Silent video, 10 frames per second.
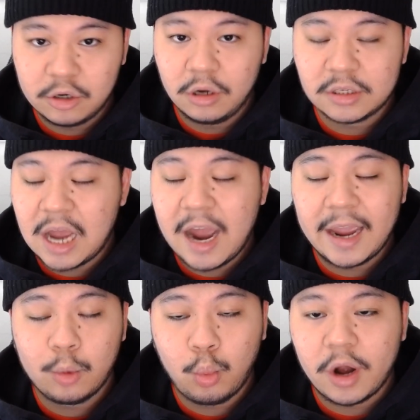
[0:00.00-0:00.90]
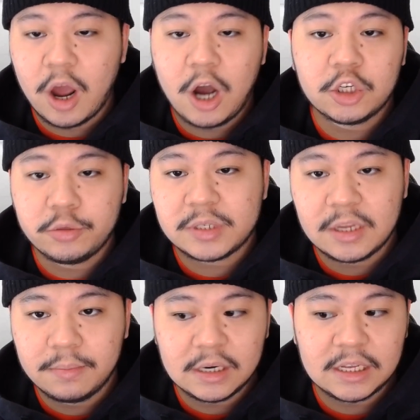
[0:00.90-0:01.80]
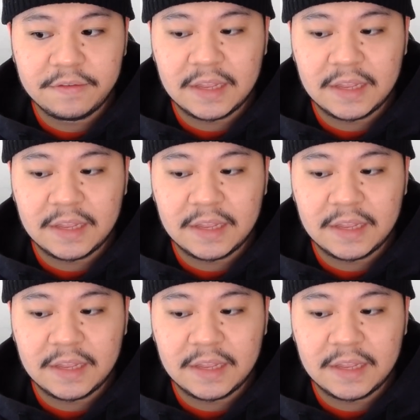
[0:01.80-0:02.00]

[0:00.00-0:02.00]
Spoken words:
I 100% believe